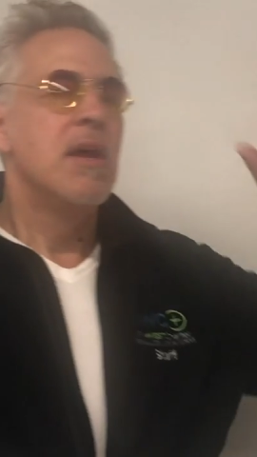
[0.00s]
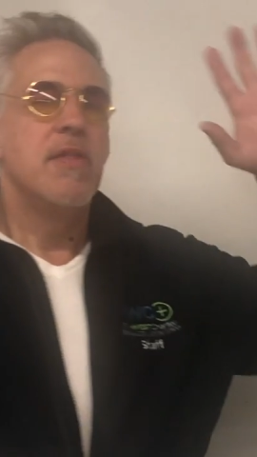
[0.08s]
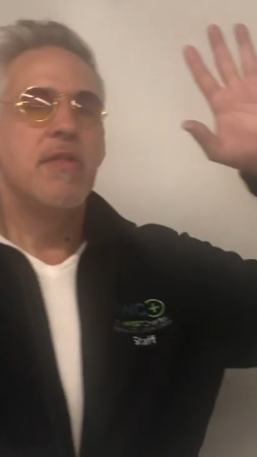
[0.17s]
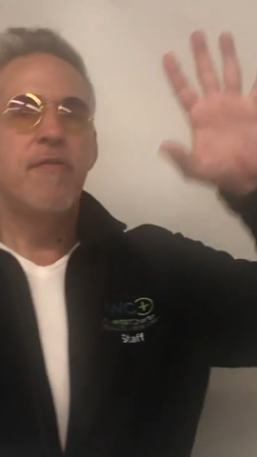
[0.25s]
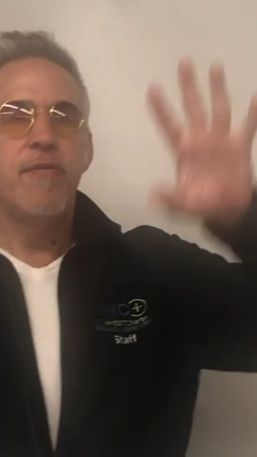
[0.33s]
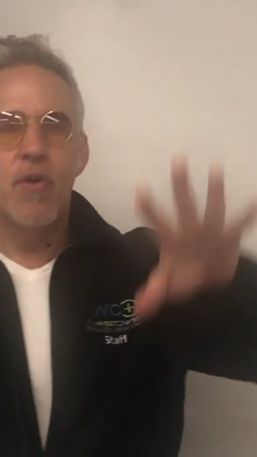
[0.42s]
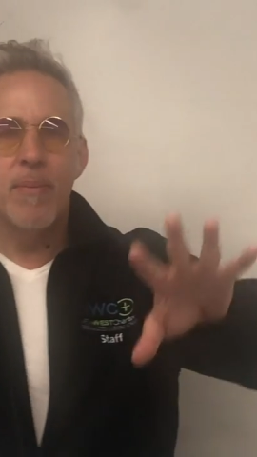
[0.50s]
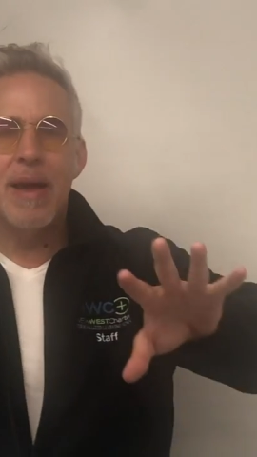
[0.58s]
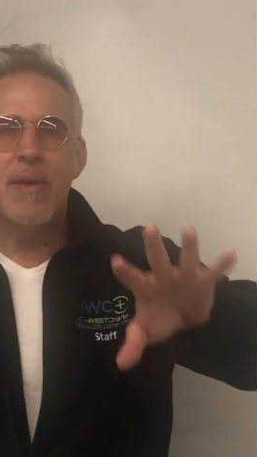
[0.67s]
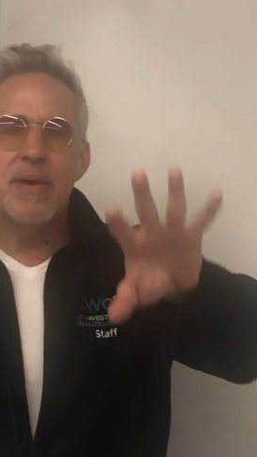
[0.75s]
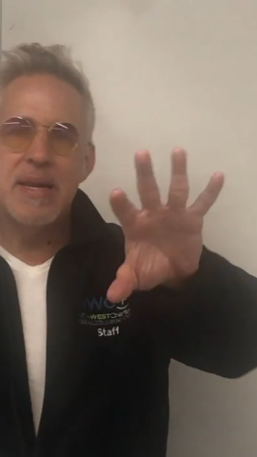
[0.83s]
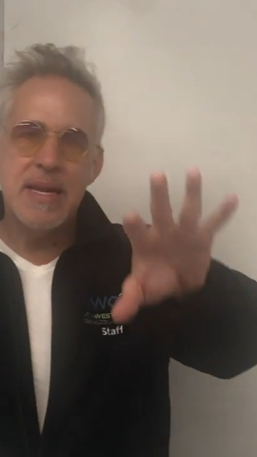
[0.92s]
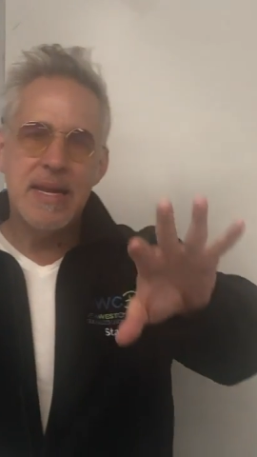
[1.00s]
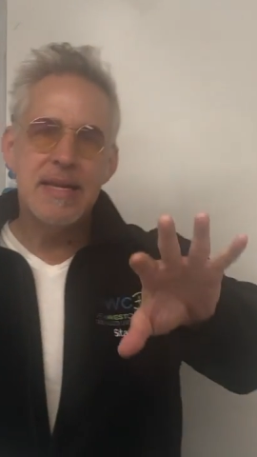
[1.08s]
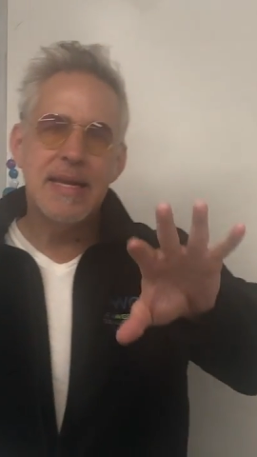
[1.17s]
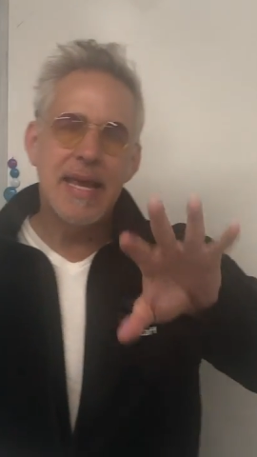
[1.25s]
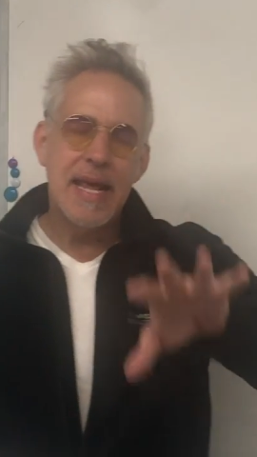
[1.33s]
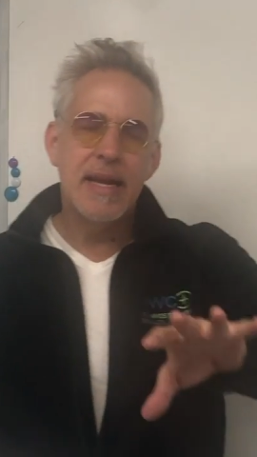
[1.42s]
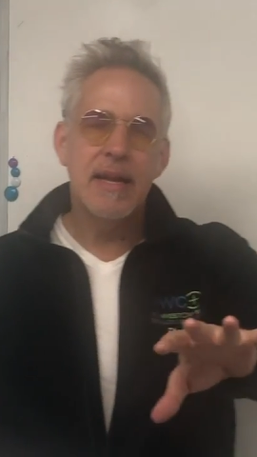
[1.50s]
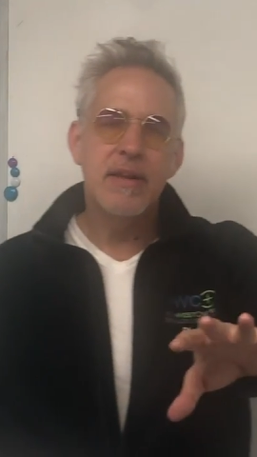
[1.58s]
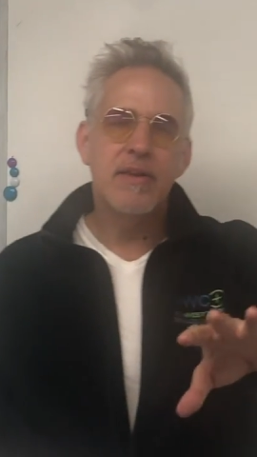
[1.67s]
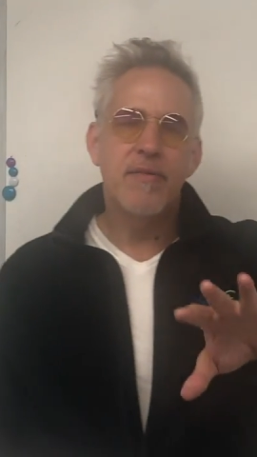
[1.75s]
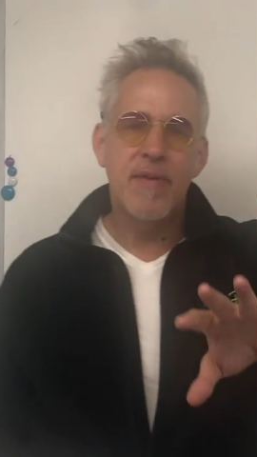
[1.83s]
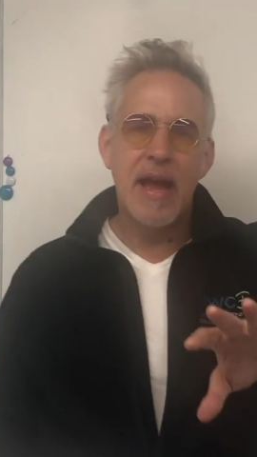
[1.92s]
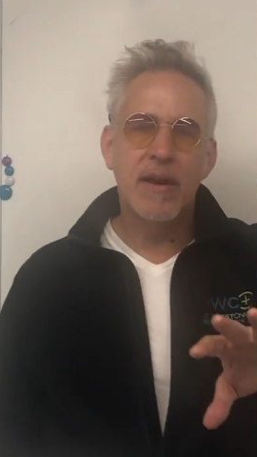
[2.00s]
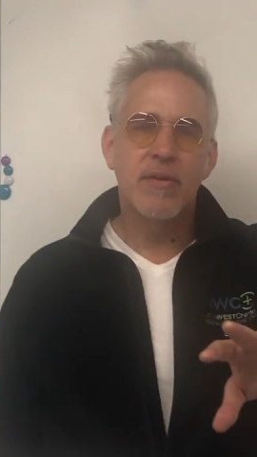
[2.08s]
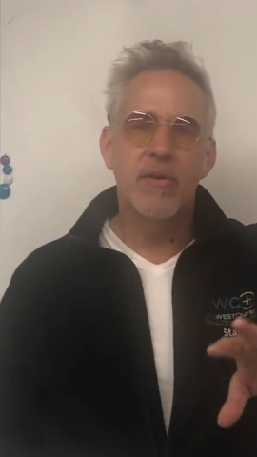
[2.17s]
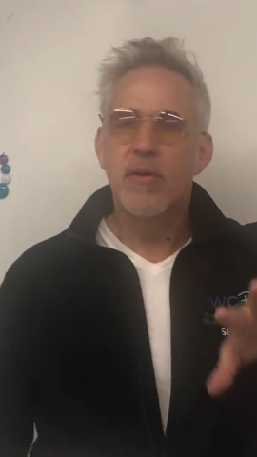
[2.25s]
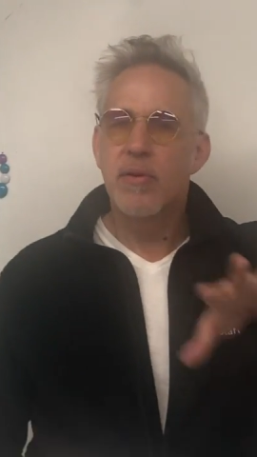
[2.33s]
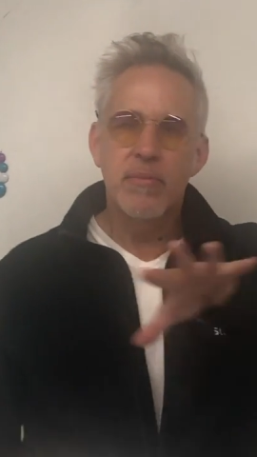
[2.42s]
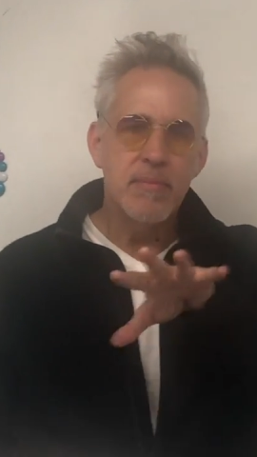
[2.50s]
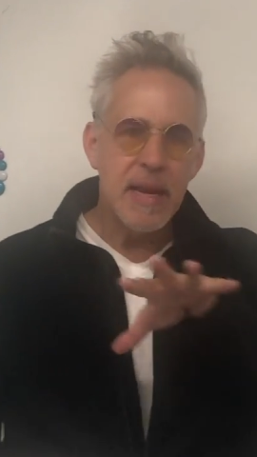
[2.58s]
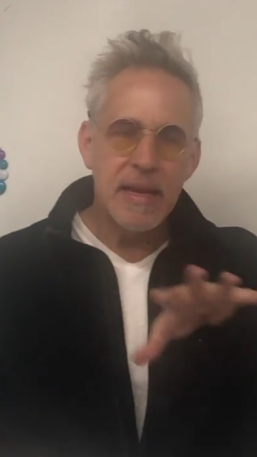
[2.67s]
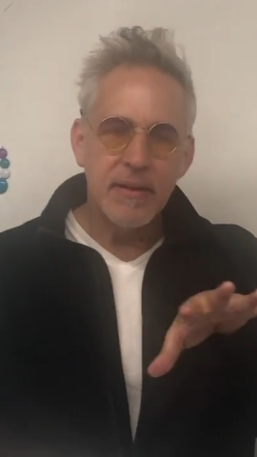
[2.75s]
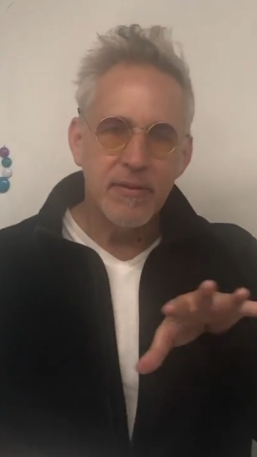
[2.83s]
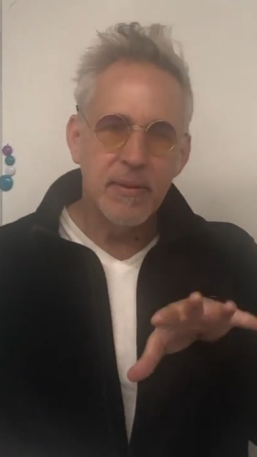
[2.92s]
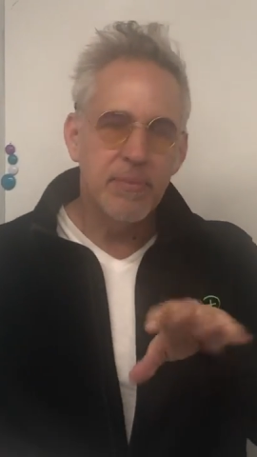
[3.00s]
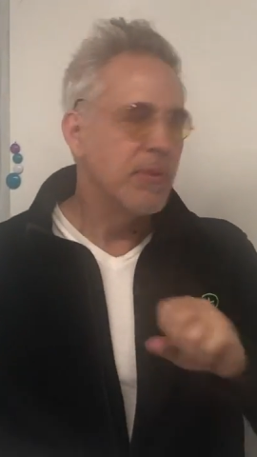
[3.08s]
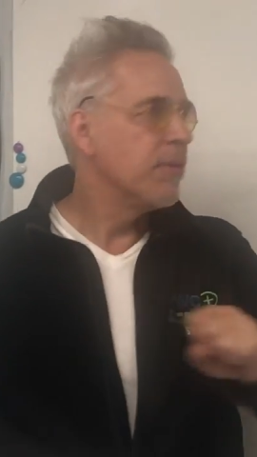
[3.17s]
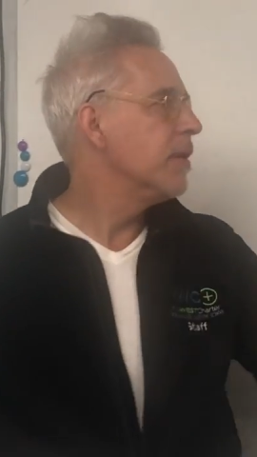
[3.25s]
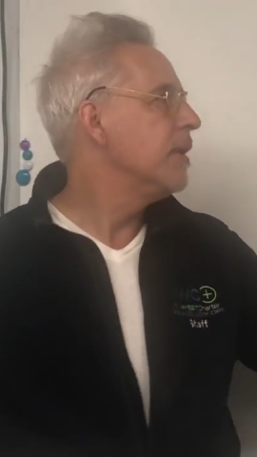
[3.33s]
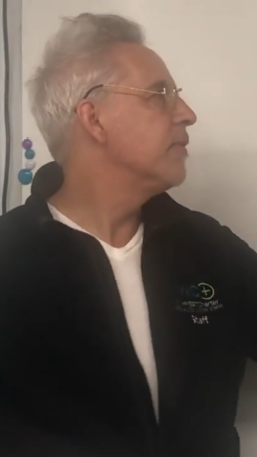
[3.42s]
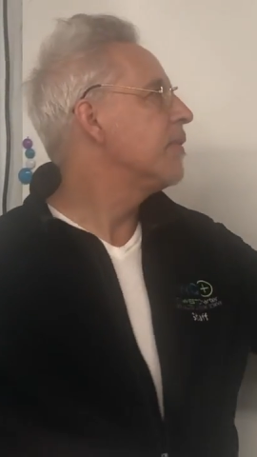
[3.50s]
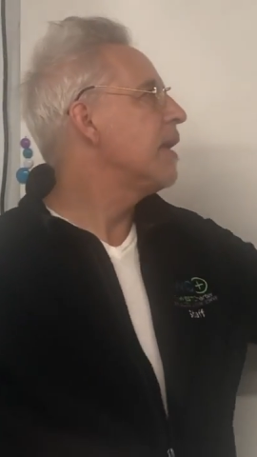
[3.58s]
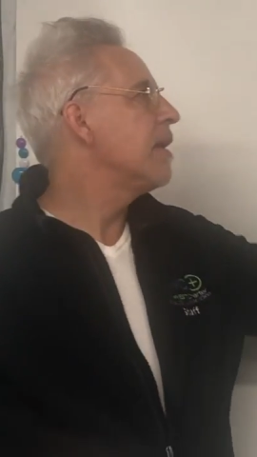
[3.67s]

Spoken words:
The format we need to get it into factor or make it simpler is